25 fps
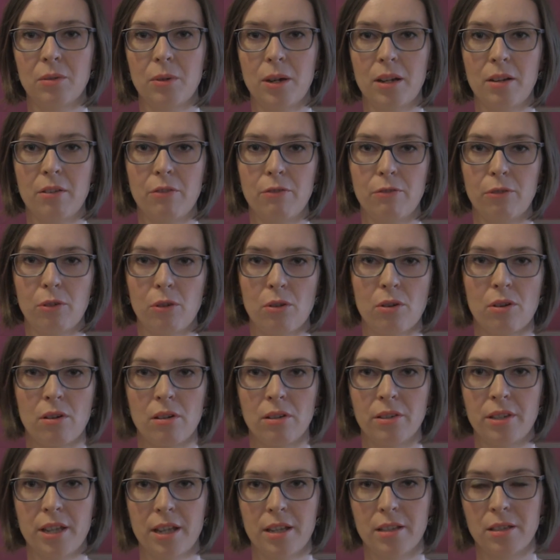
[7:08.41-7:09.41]
quite a
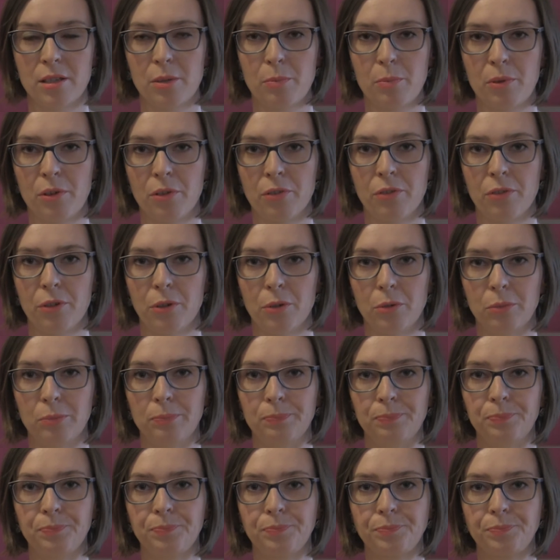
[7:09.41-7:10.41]
floral dense perfume.